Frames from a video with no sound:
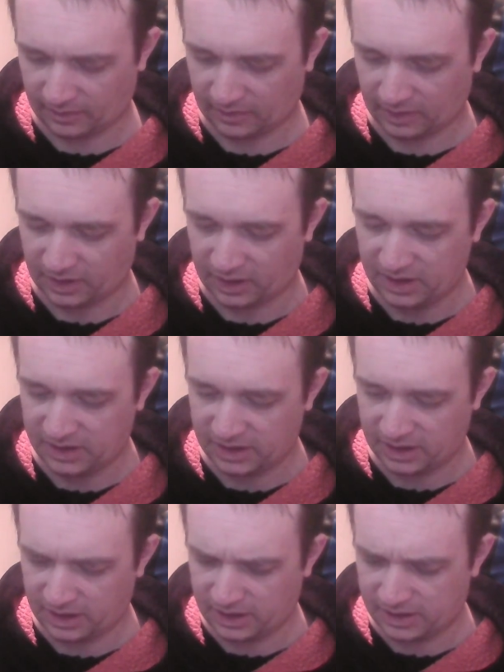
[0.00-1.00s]
This
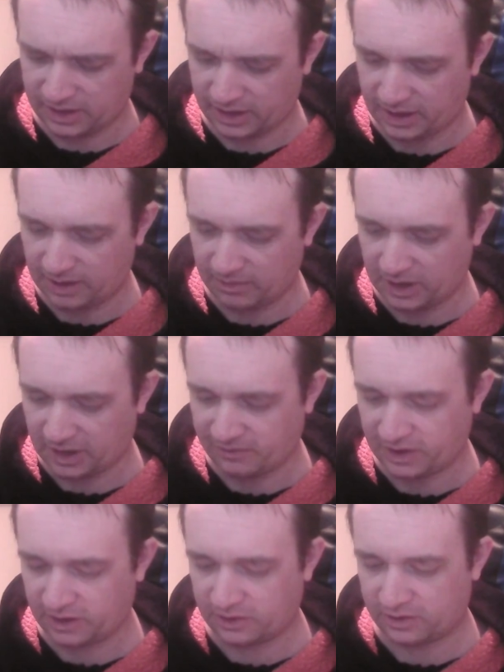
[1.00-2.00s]
is a game that I've
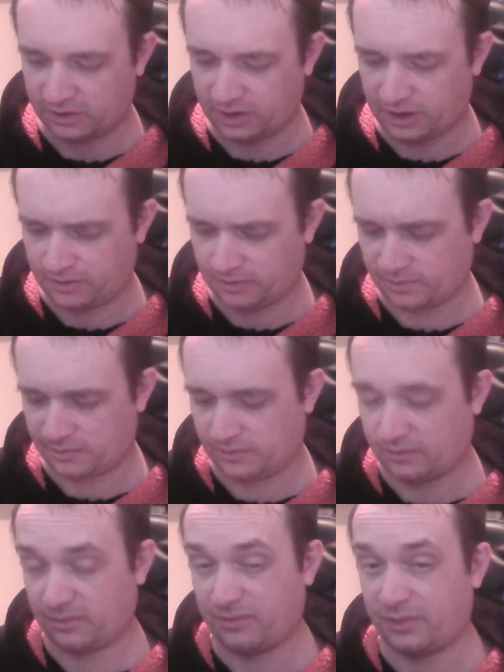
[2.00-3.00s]
actually
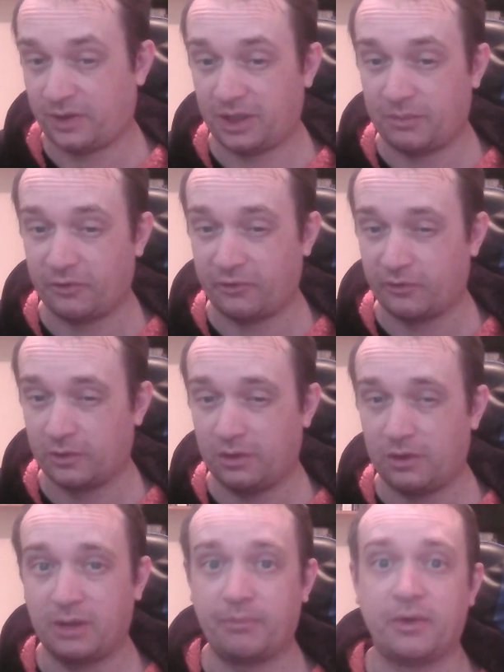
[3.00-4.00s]
played before.
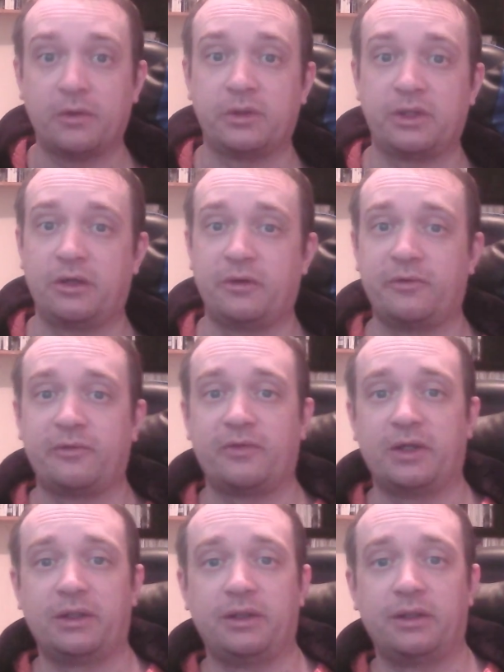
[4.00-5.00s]
I borrowed it off a
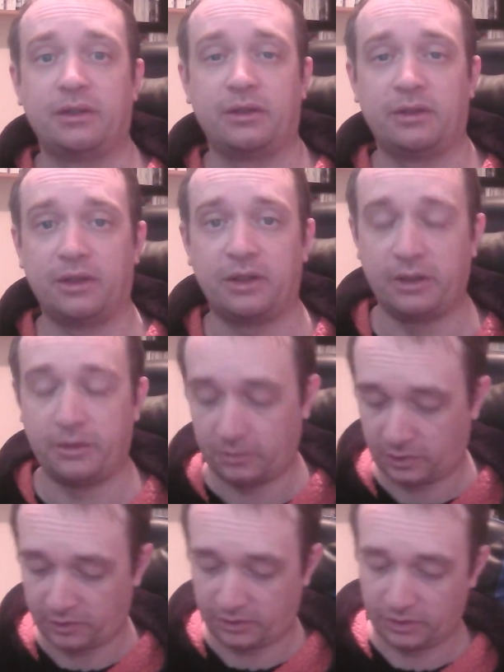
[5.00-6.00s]
friend
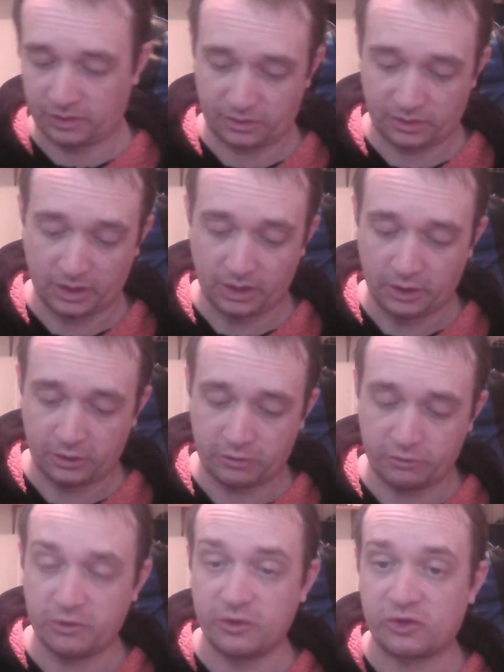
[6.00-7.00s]
during
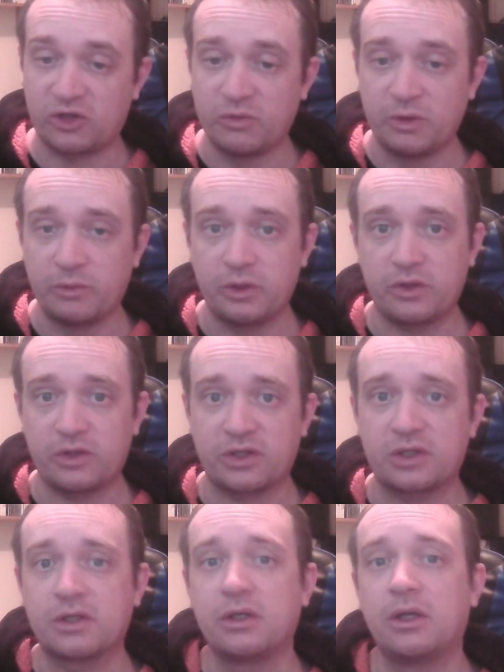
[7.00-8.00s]
the summer
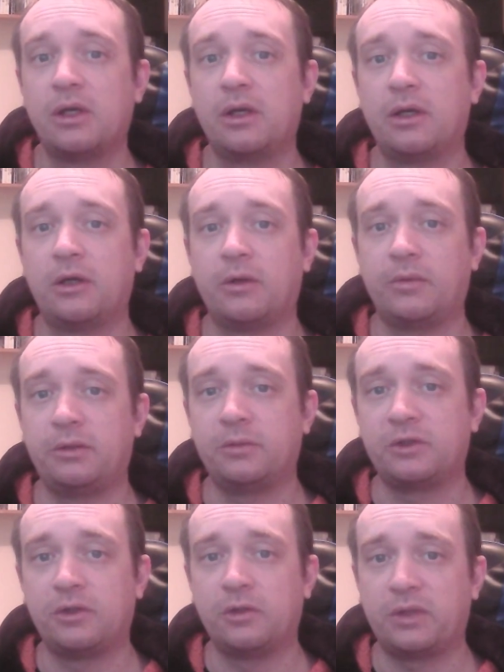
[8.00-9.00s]
months when there
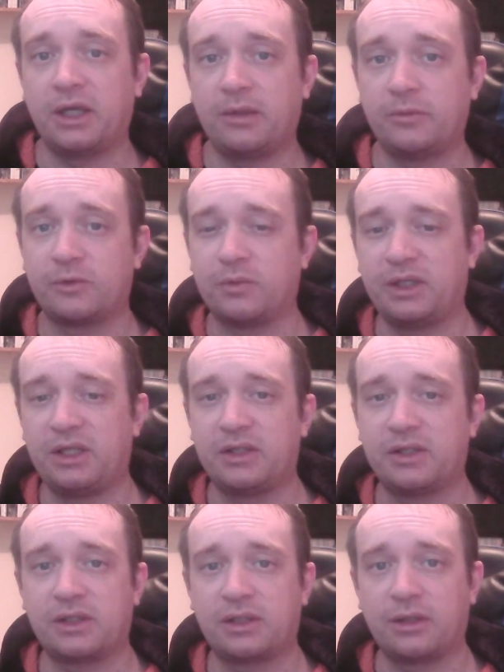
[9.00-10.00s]
was no games
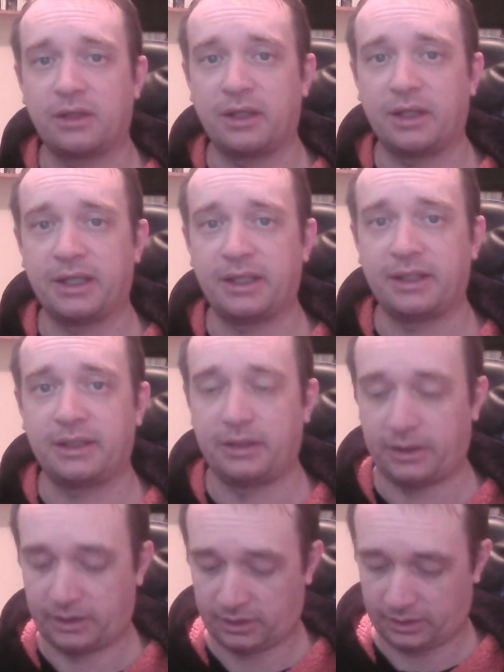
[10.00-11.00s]
released,
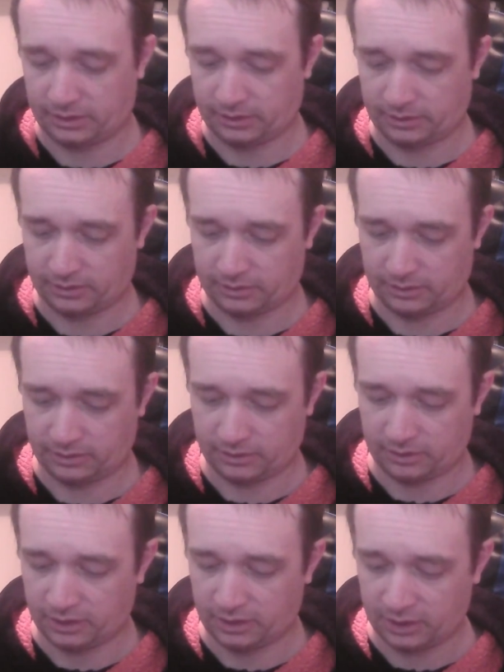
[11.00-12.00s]
and
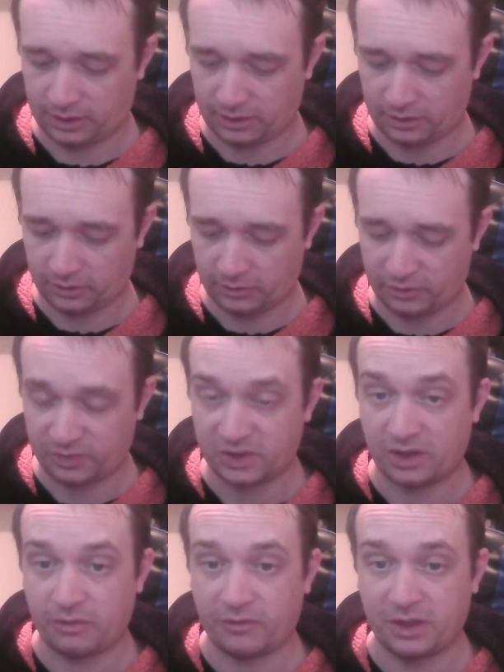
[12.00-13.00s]
got the
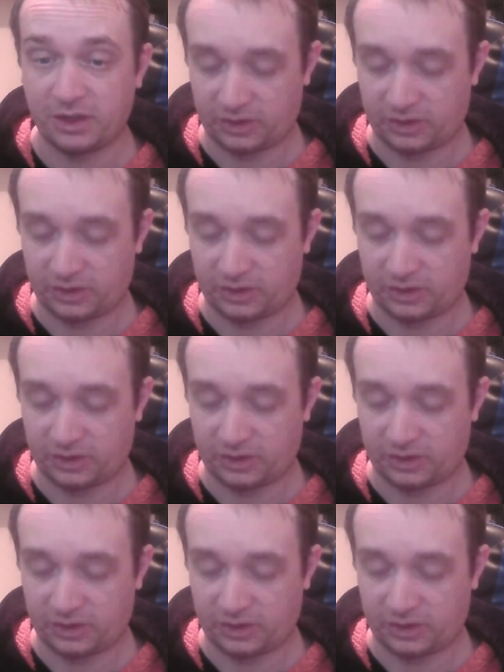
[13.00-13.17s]
100% for this.